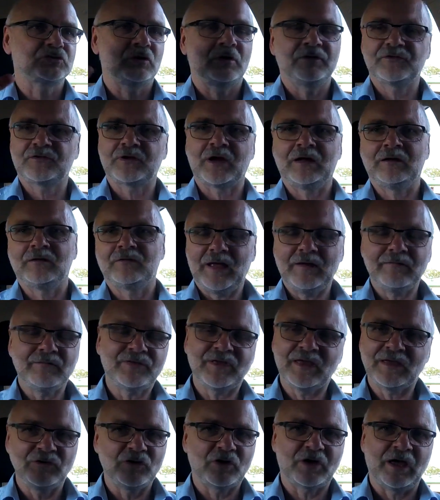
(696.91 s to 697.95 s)
all this kind of
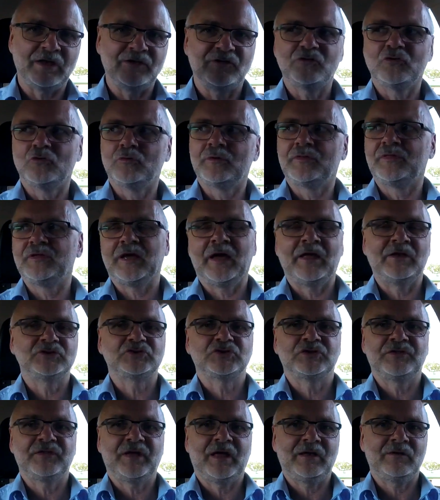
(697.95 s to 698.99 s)
everything you can do with the
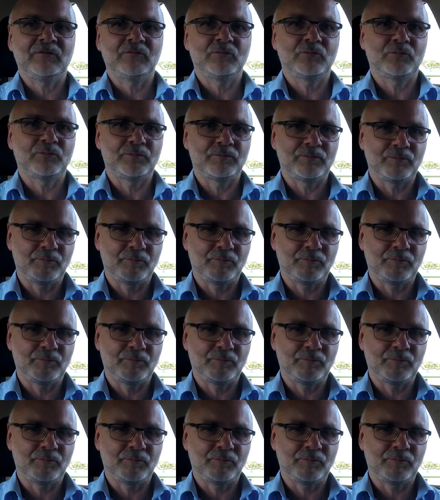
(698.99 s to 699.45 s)
engine then